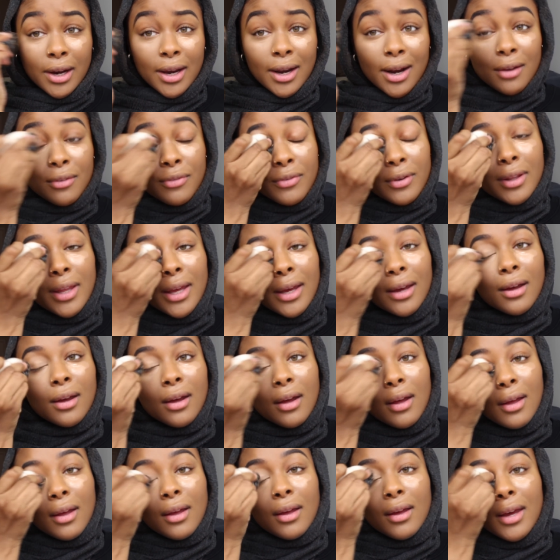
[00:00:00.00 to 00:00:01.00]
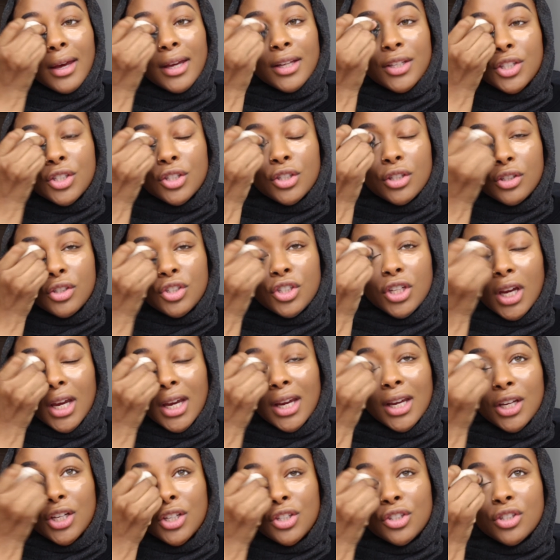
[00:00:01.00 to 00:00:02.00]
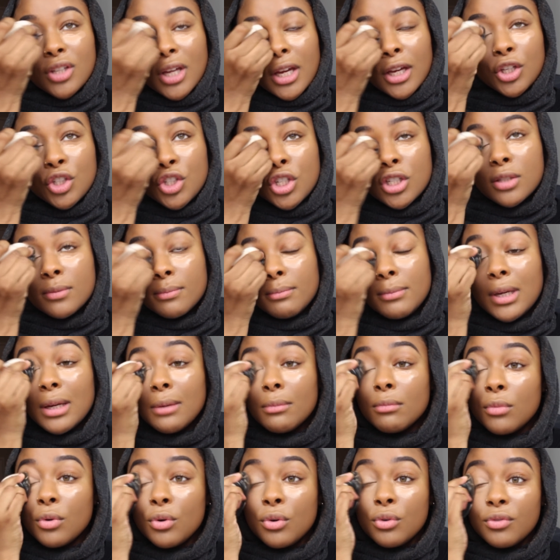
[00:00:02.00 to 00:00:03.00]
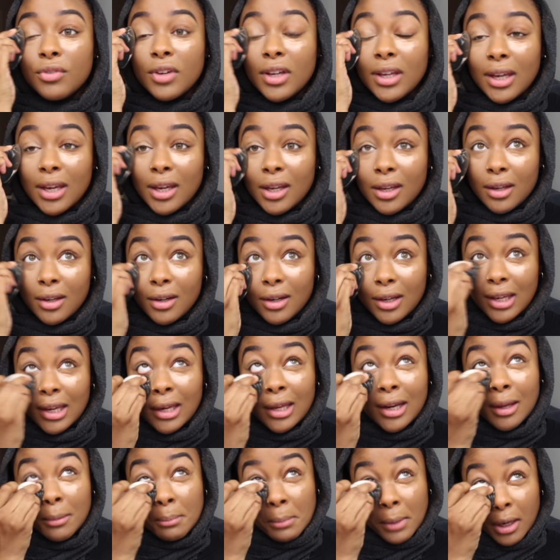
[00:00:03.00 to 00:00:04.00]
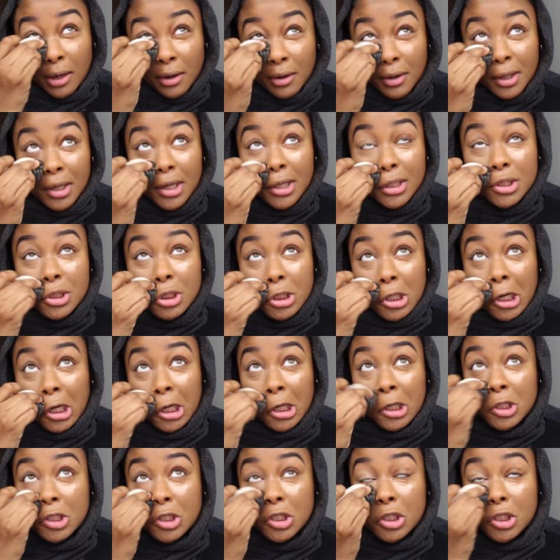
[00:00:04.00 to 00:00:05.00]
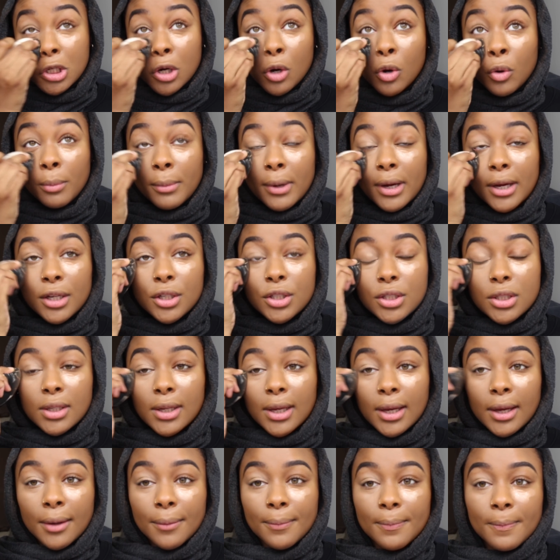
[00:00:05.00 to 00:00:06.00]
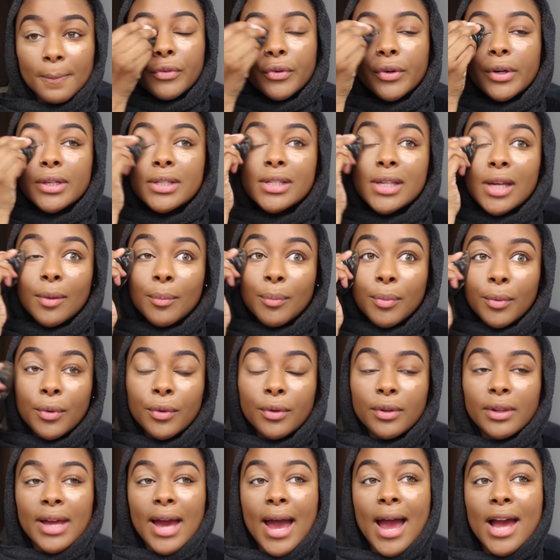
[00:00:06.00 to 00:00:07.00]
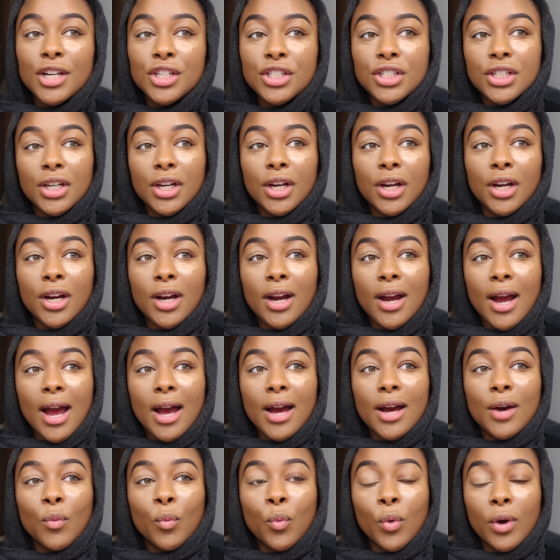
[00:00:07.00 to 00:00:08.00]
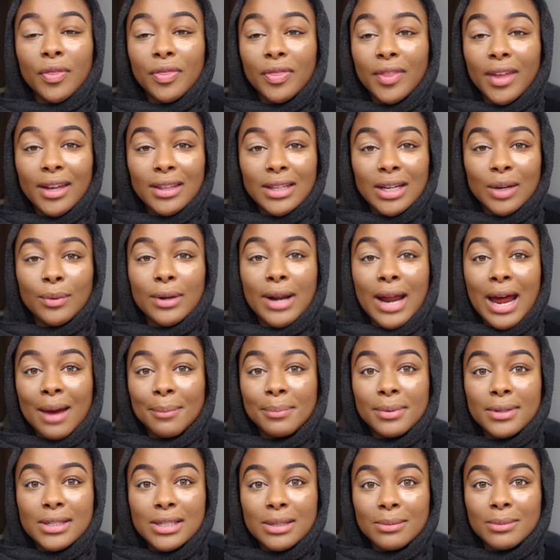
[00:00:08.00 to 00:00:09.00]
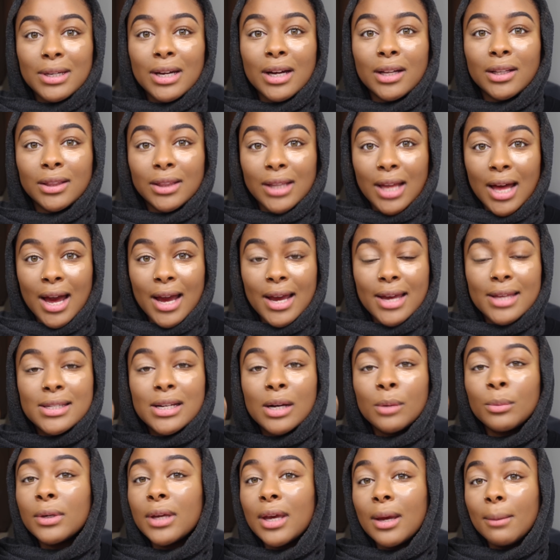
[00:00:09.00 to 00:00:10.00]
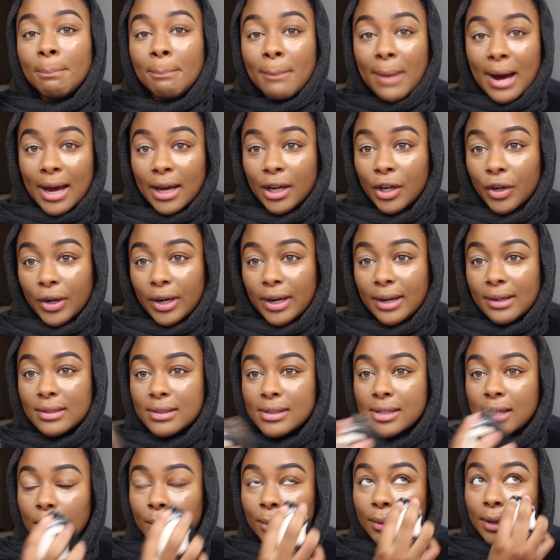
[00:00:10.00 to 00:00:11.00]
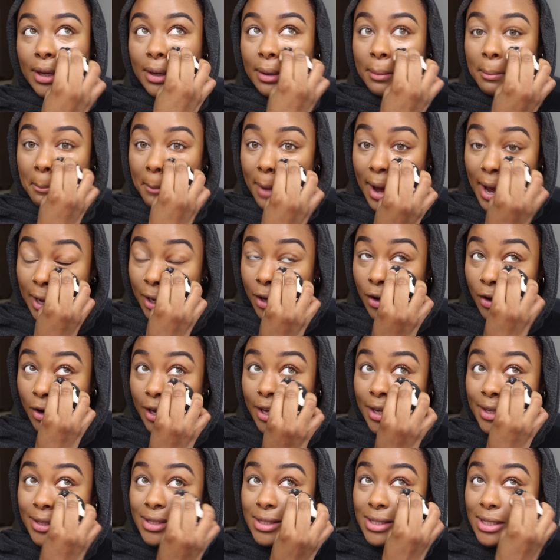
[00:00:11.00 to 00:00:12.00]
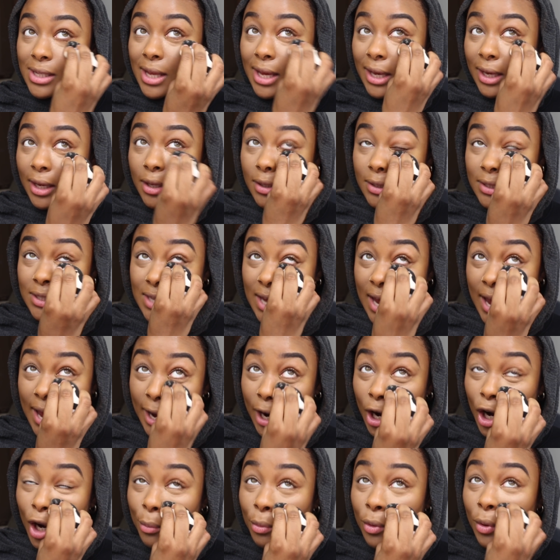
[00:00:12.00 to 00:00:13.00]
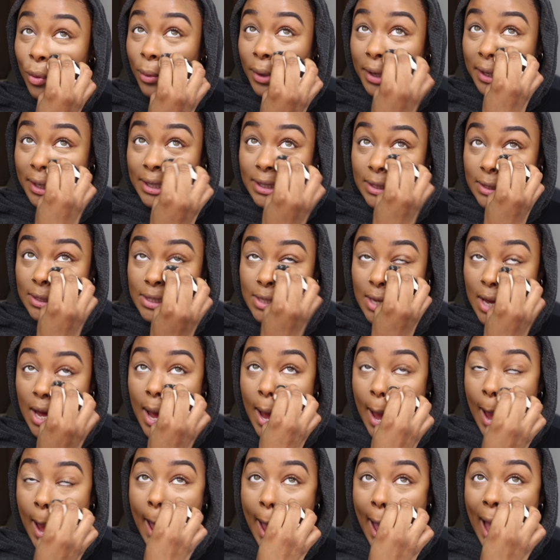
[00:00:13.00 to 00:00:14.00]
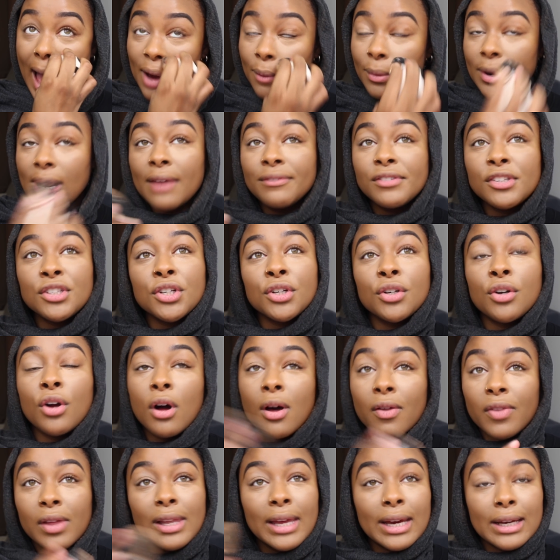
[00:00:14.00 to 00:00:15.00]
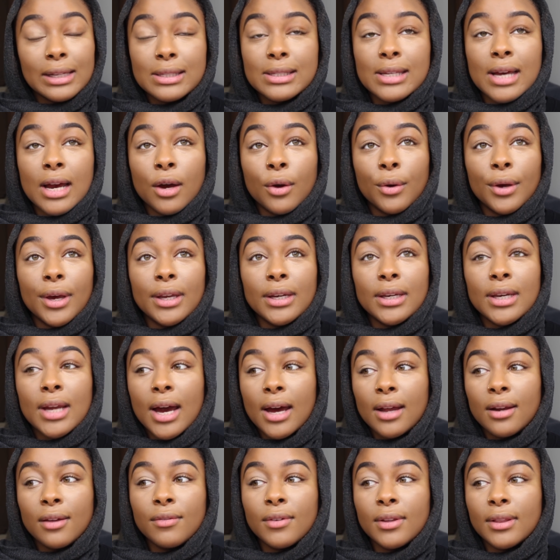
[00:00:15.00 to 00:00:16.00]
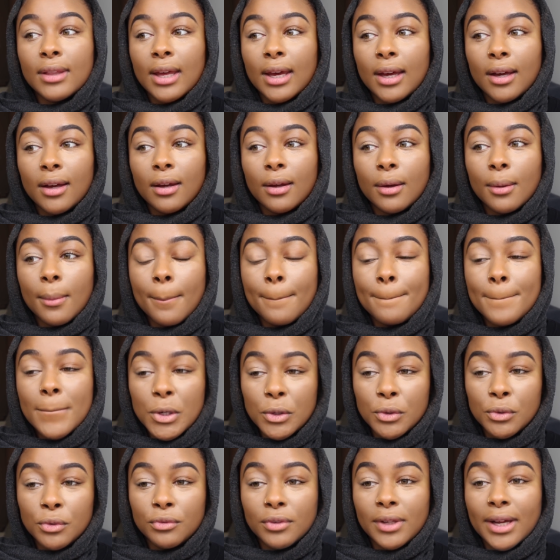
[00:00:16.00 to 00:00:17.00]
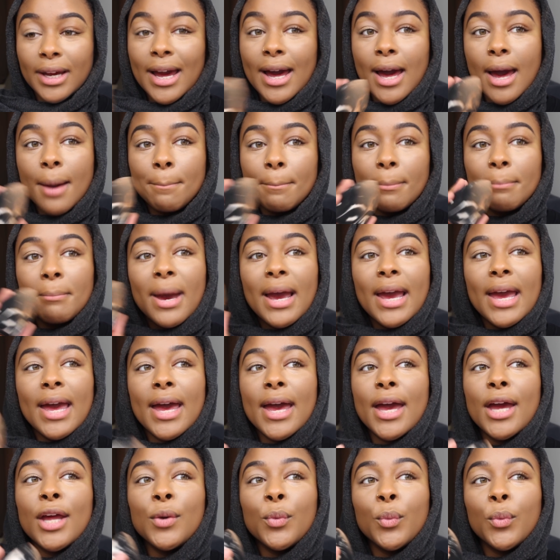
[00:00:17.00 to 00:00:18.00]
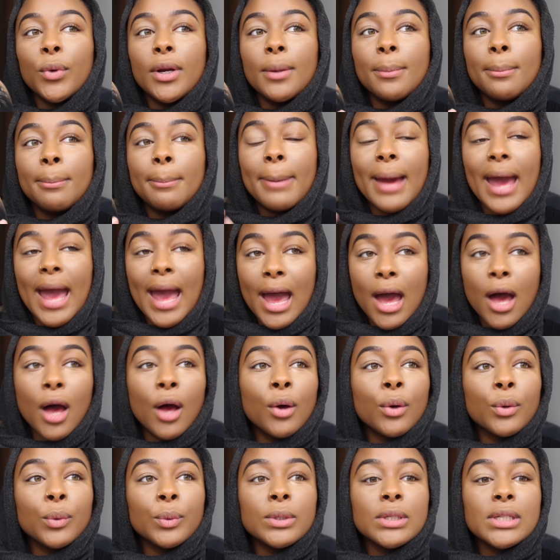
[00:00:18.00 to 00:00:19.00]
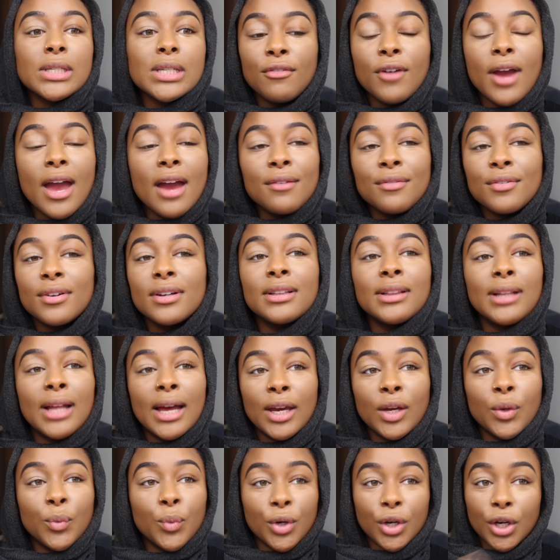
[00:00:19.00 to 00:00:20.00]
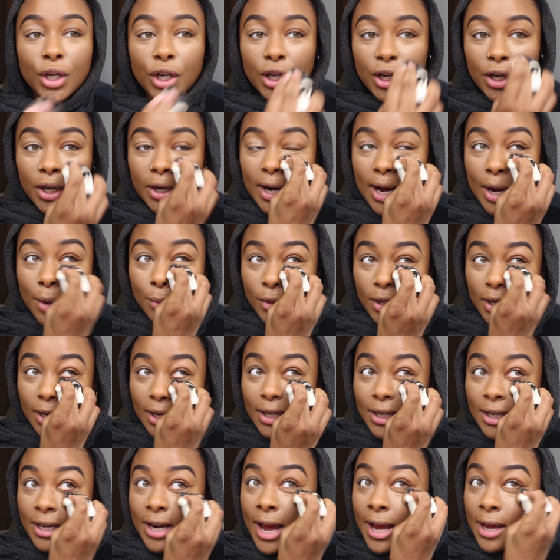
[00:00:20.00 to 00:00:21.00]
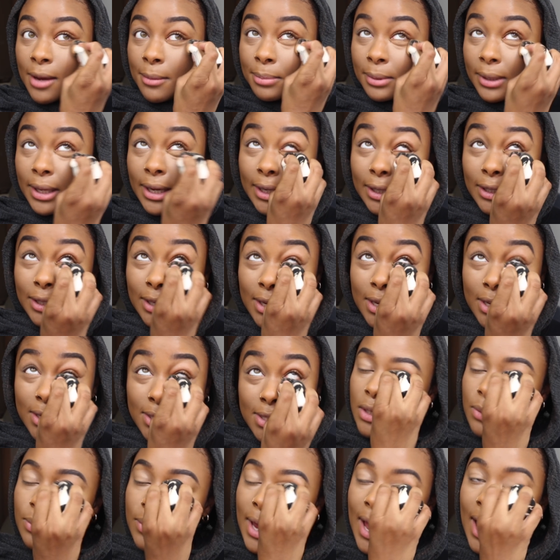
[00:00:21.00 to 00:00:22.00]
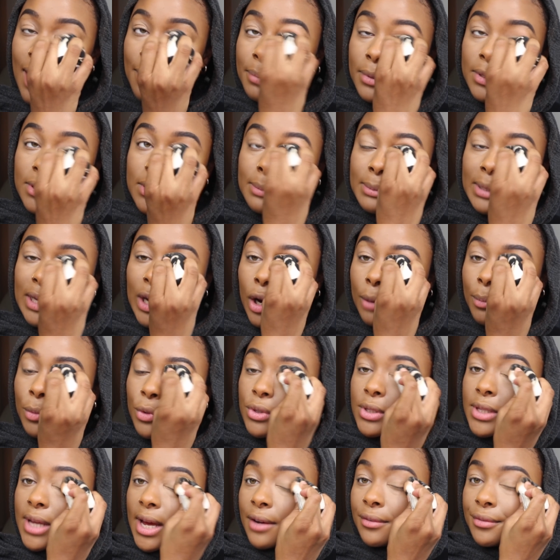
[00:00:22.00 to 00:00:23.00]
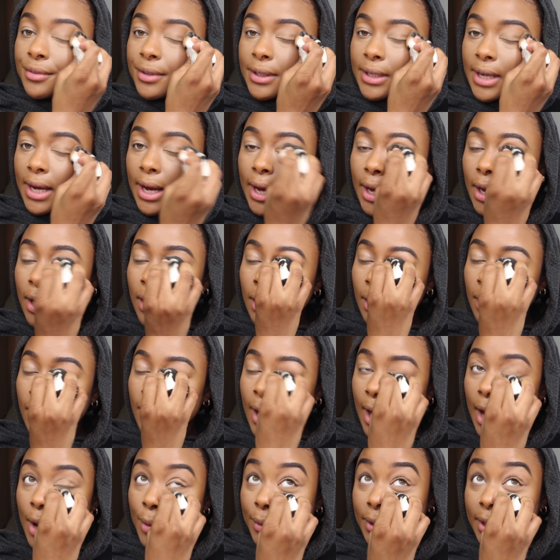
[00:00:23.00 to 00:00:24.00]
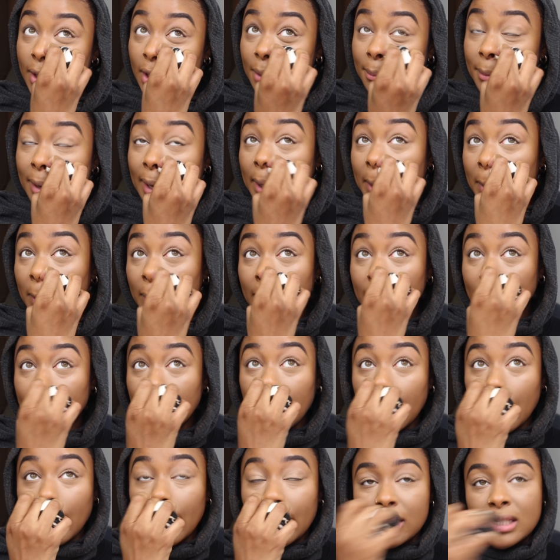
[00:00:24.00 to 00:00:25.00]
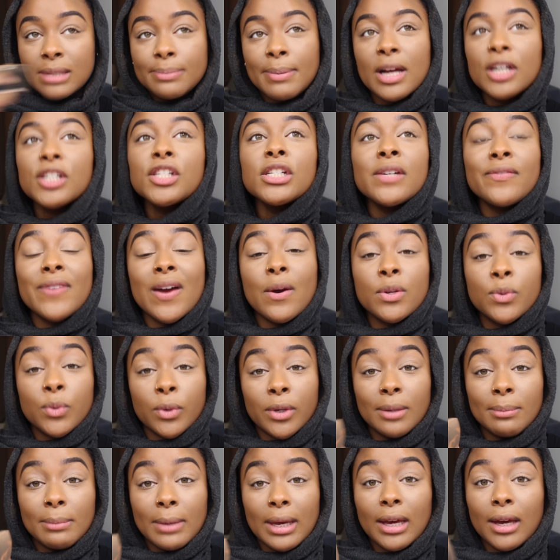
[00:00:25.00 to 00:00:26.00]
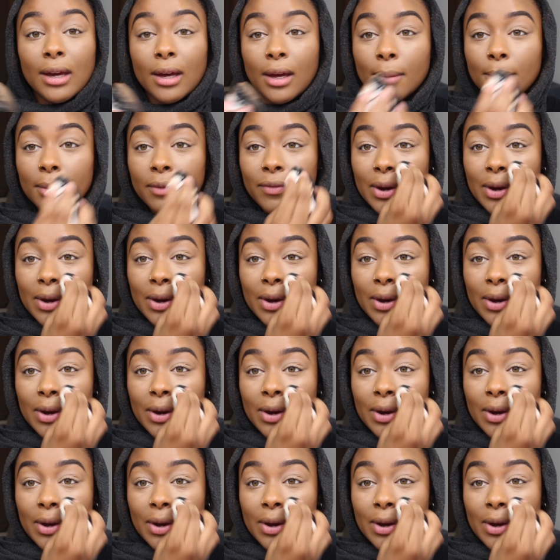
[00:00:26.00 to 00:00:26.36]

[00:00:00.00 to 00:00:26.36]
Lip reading: And I feel like it's changed, like just me moving in and getting married has changed so much. Like, for example, last year, one thing that would happen to me a lot is I would get migraines. I would get migraines, like terrible ones. I would have to turn all the lights out and not even like move. Like my head would pound, every light would hurt. I would get night blindness. This would happen to me almost every day. I would get a migraine, especially if I was wearing makeup.